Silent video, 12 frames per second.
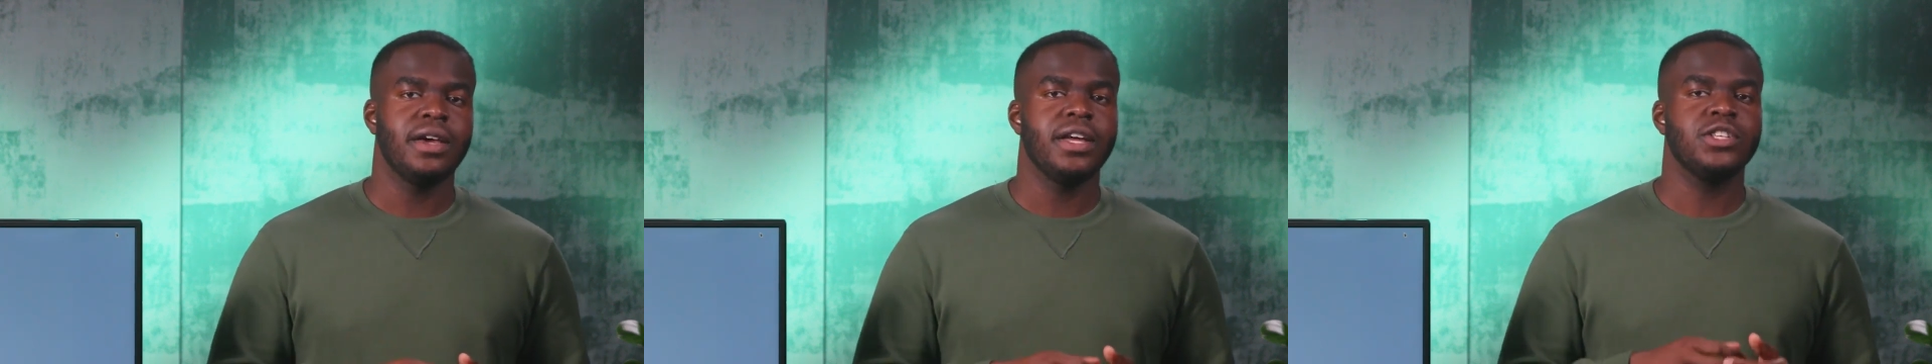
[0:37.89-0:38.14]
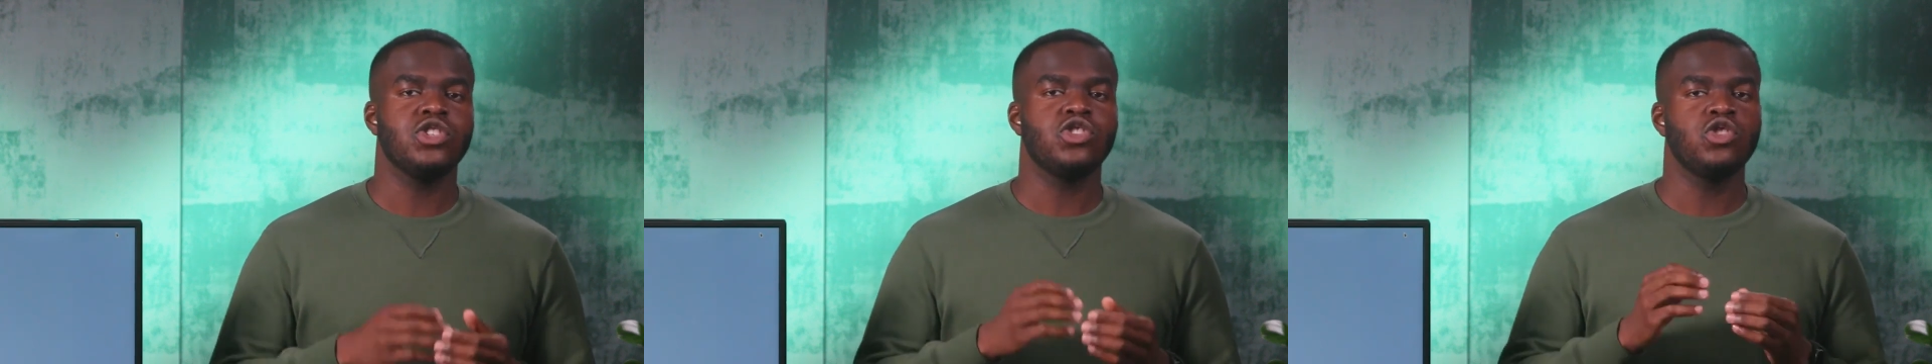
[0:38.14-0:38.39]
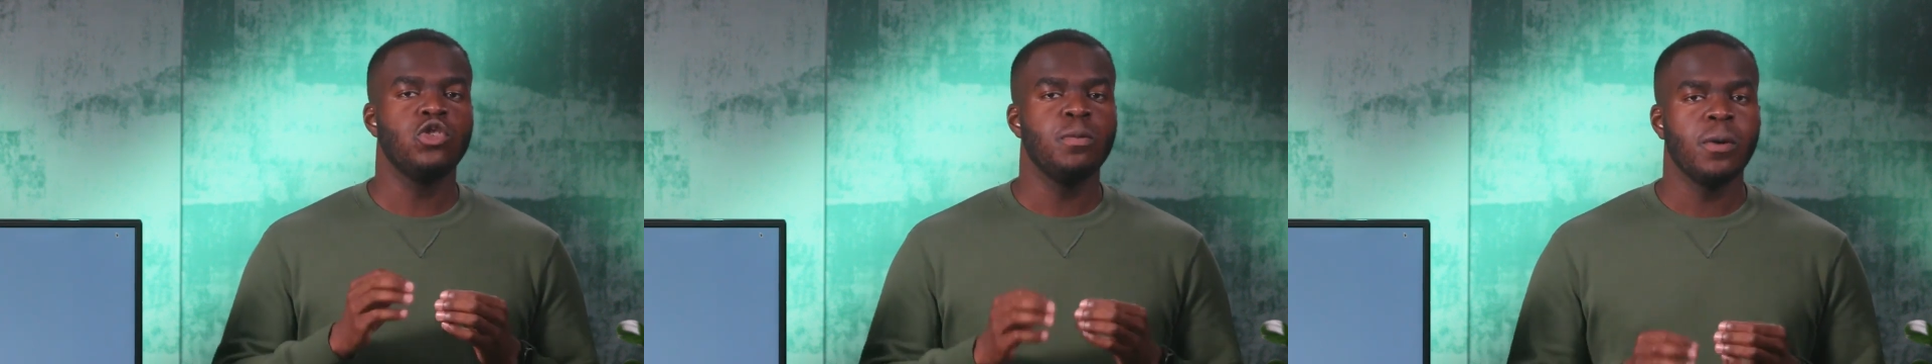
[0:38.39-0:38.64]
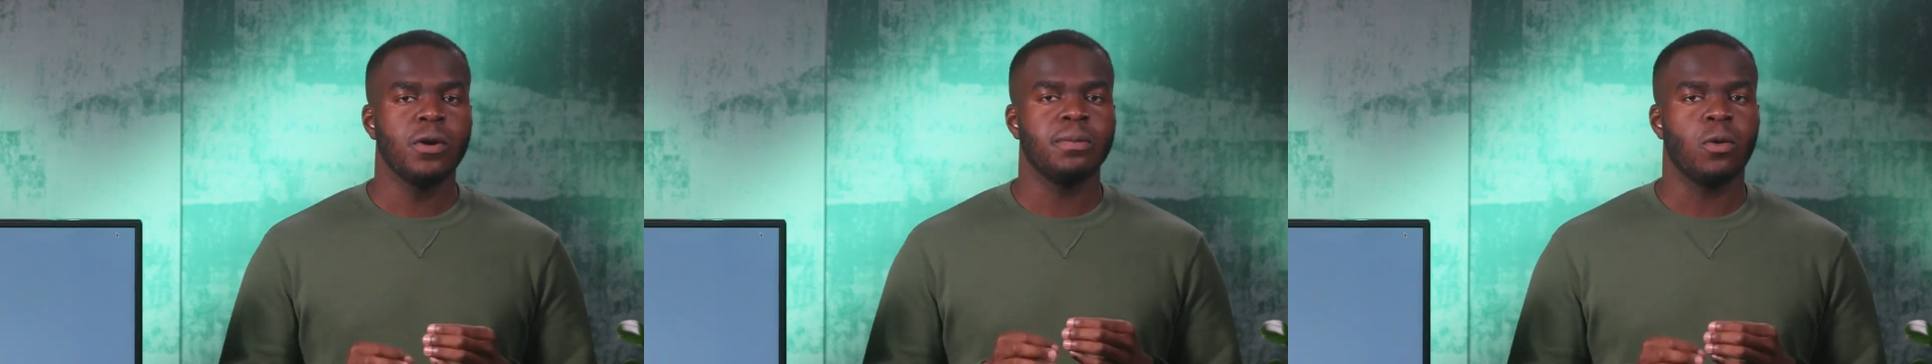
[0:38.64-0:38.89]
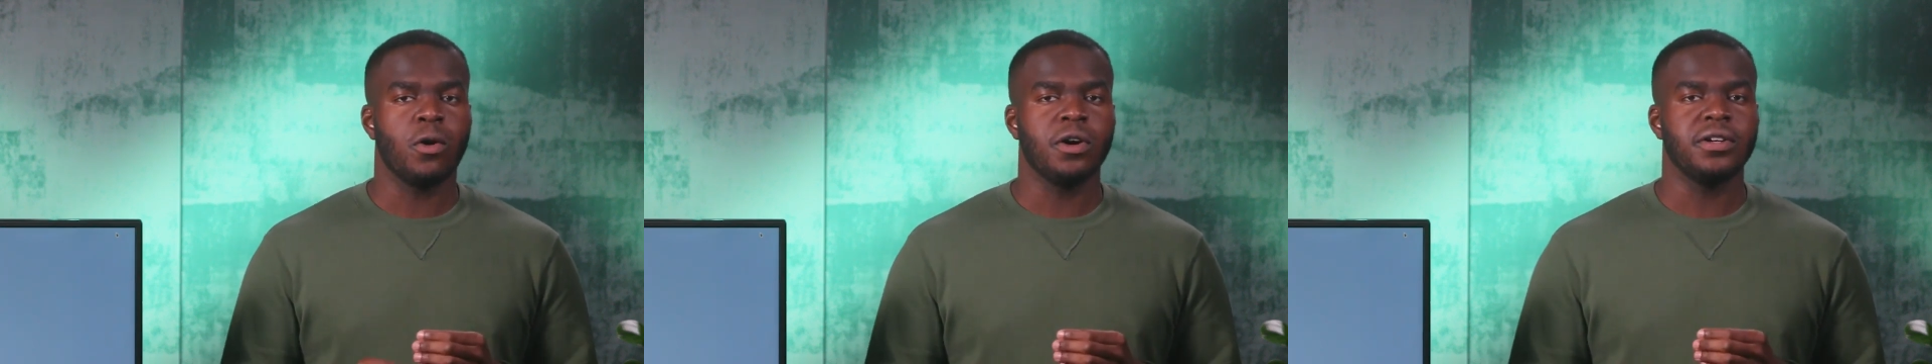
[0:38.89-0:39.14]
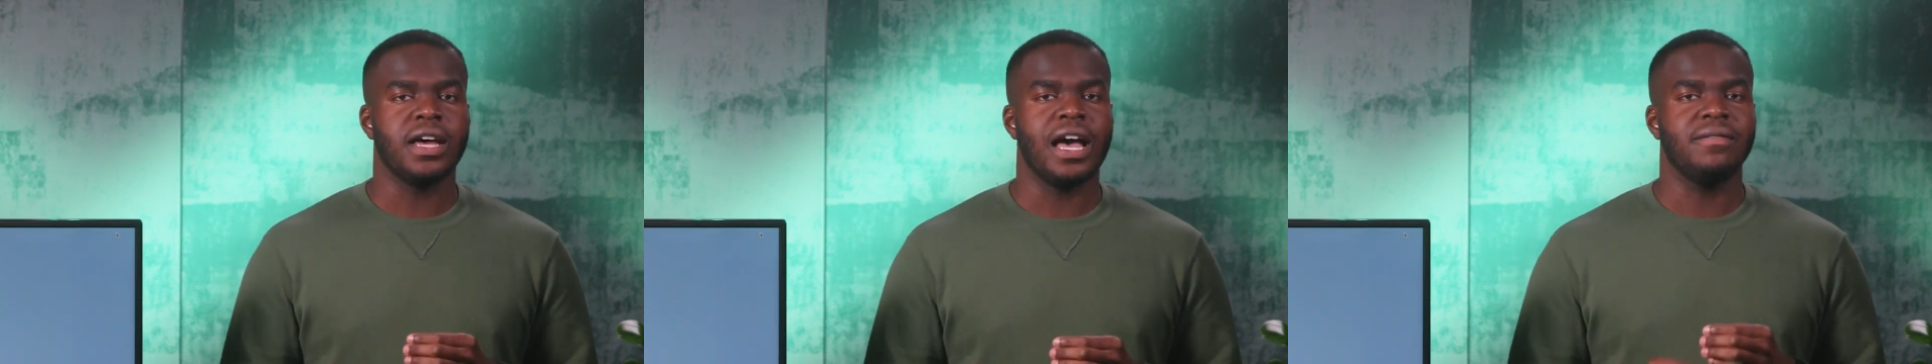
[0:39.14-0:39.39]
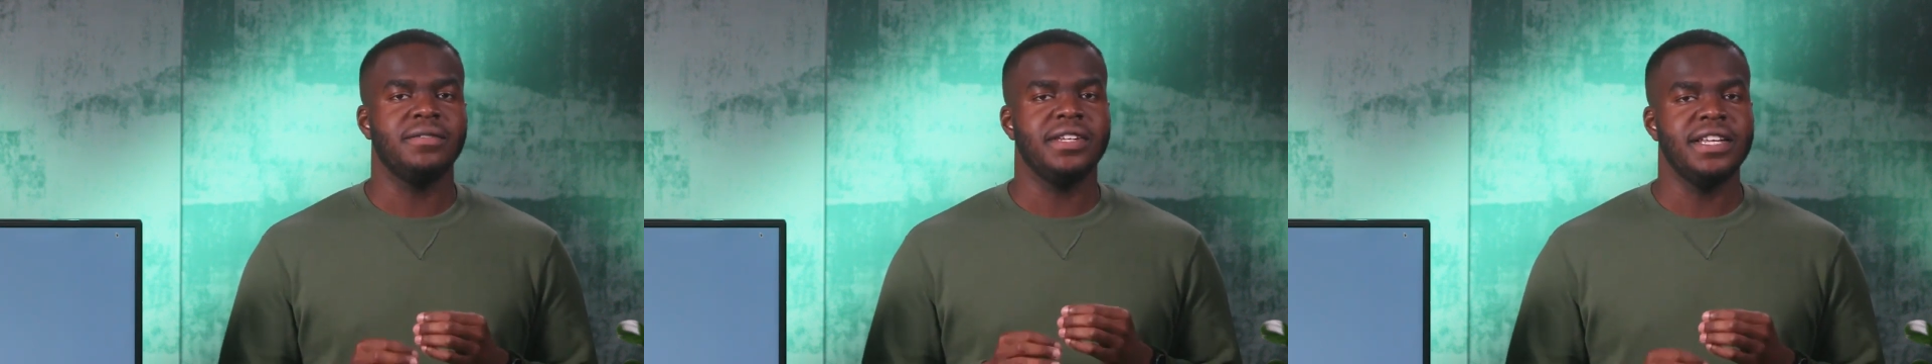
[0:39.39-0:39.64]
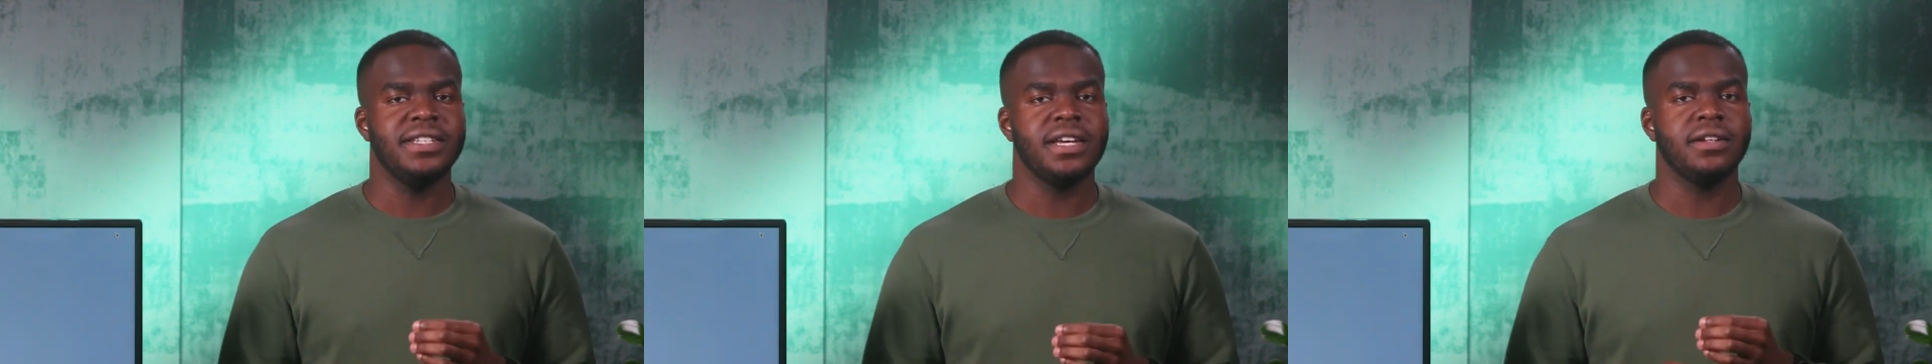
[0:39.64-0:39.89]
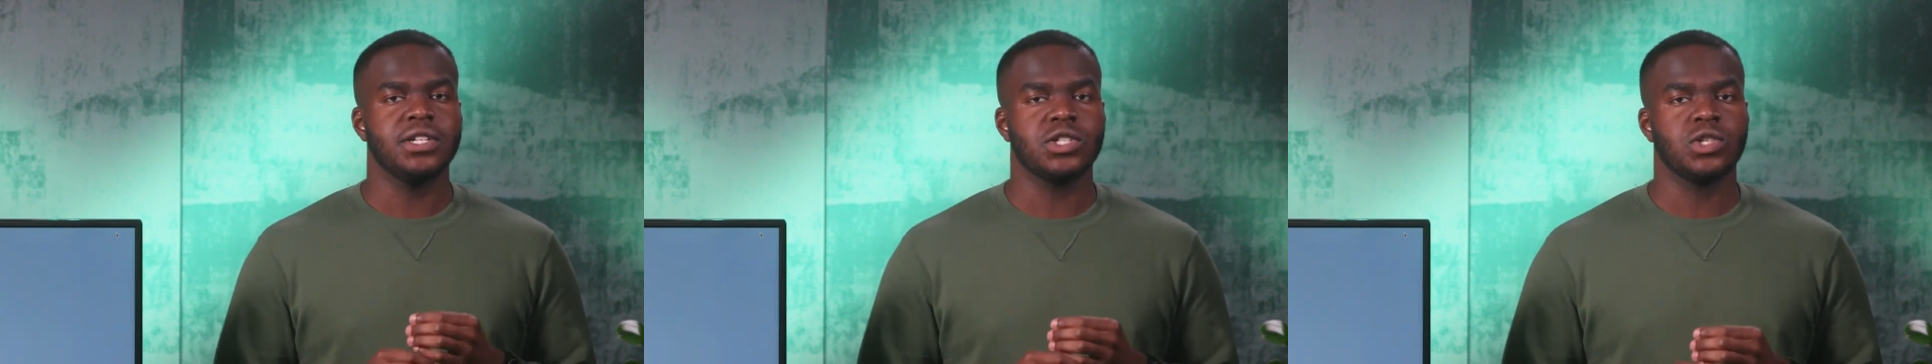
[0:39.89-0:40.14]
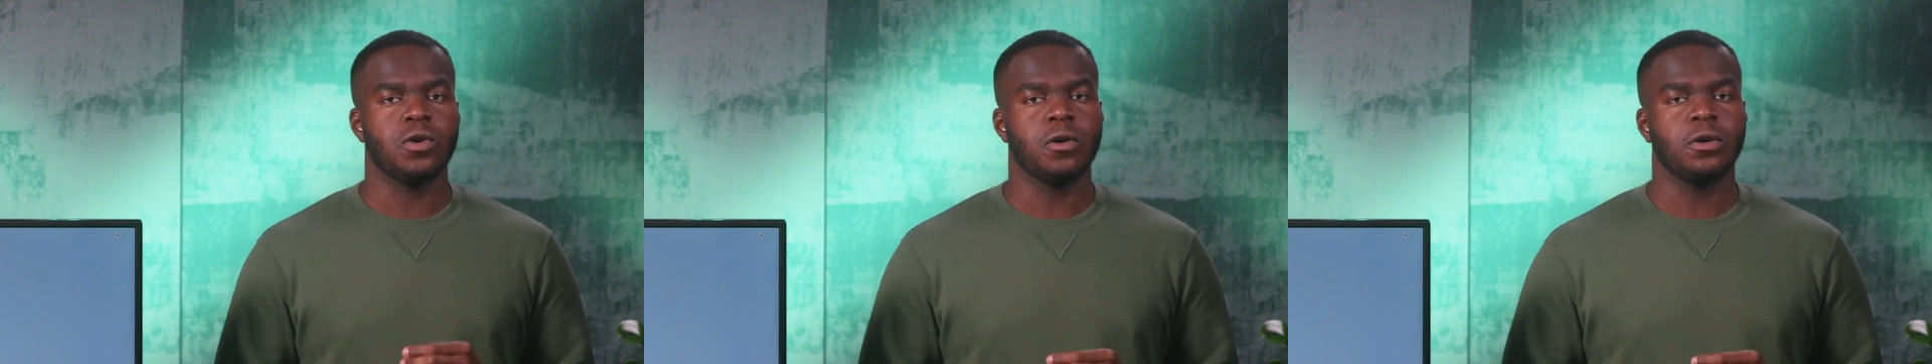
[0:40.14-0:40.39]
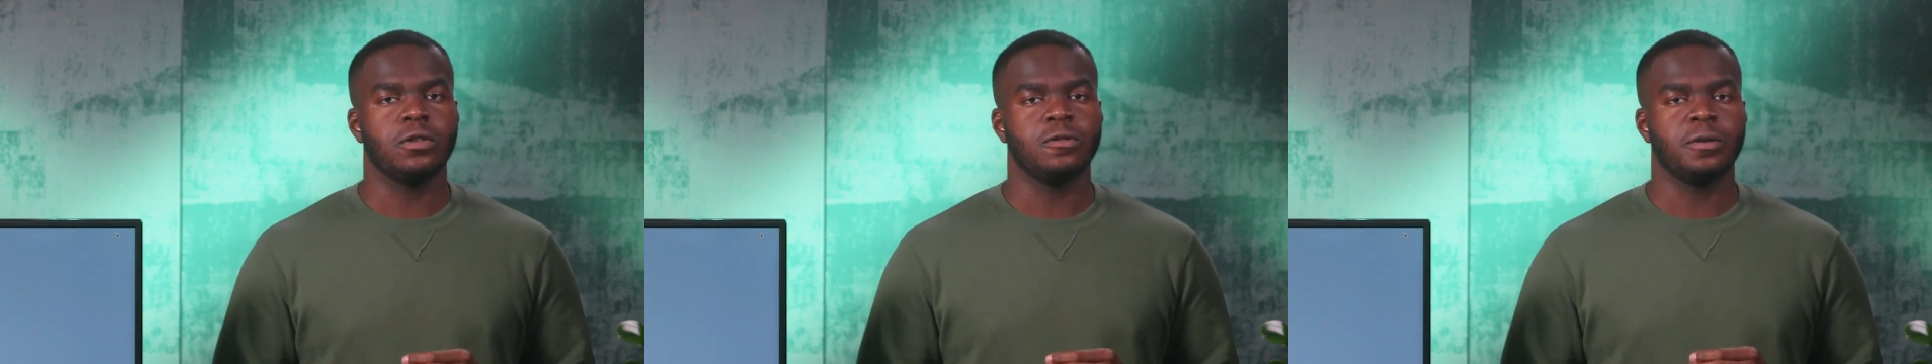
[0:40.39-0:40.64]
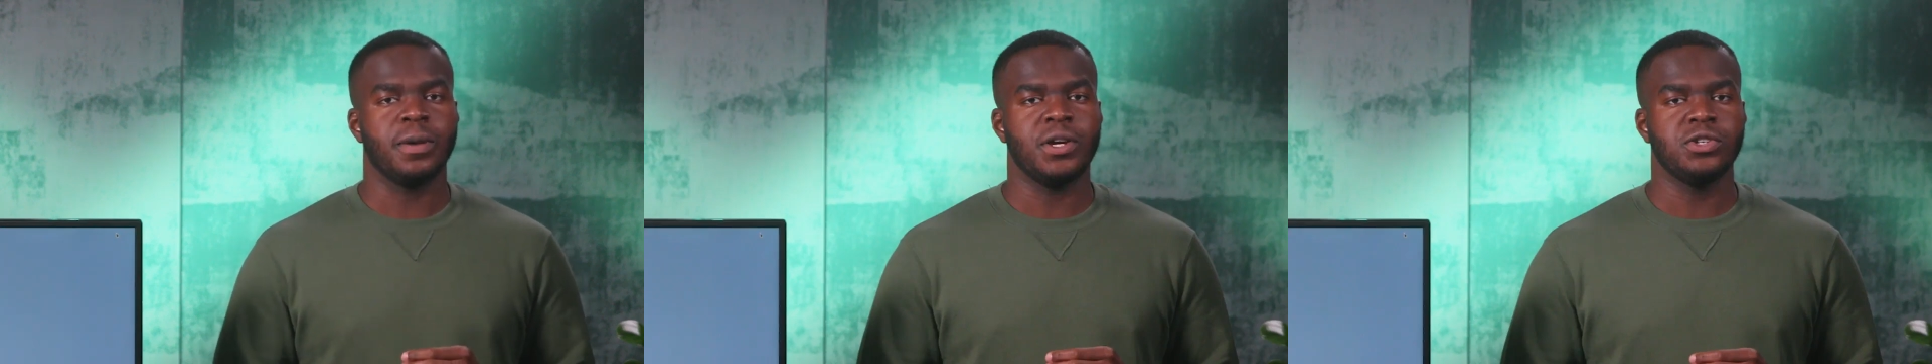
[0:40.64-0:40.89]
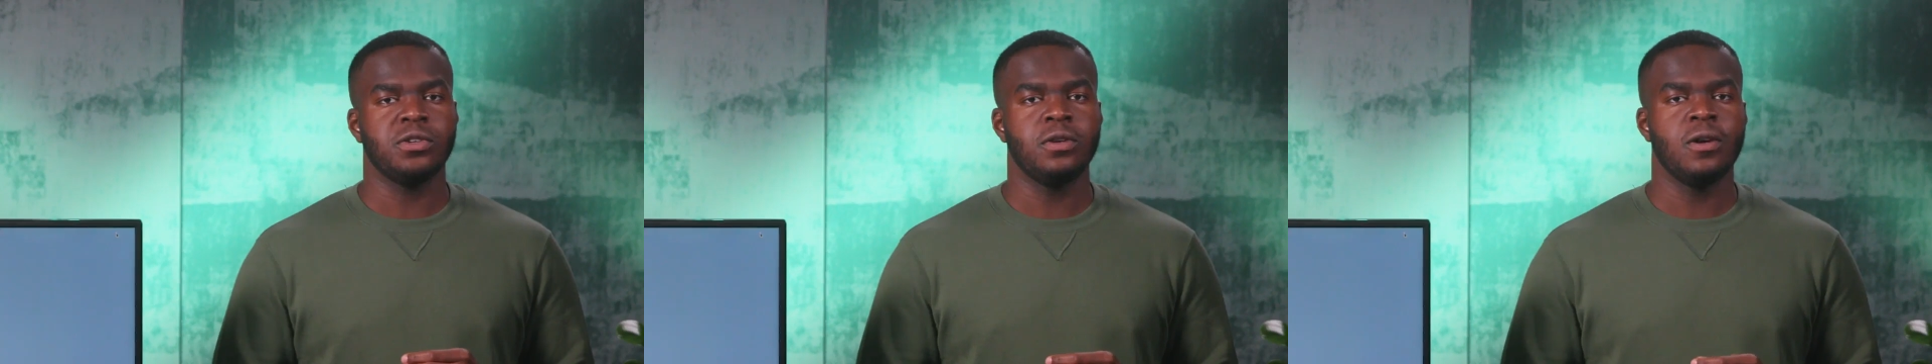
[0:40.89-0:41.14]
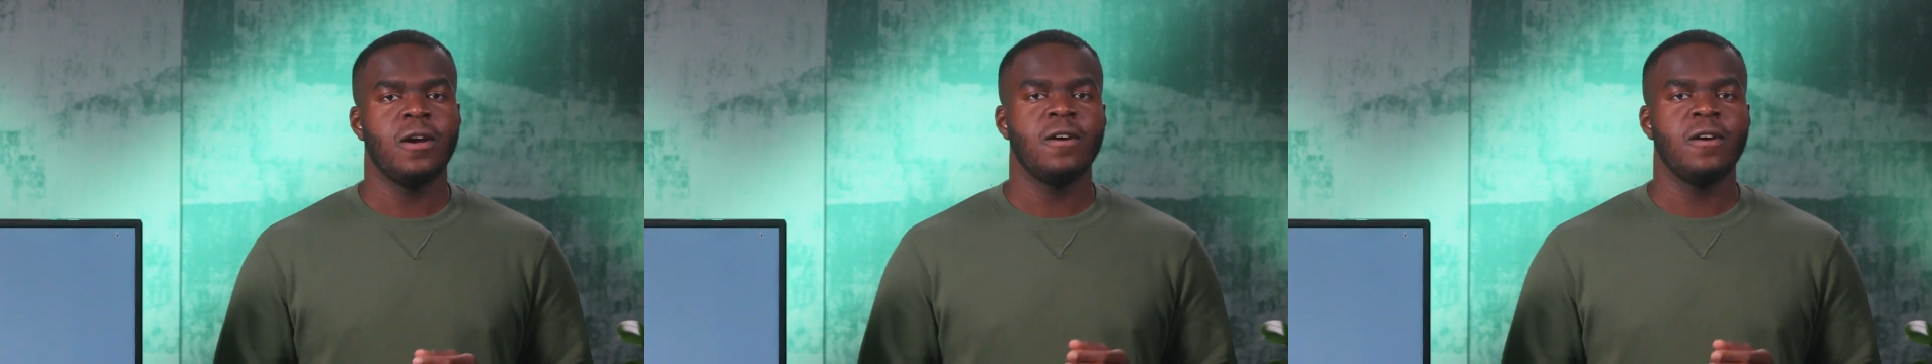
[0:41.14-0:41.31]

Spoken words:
it's super important to have detailed historical information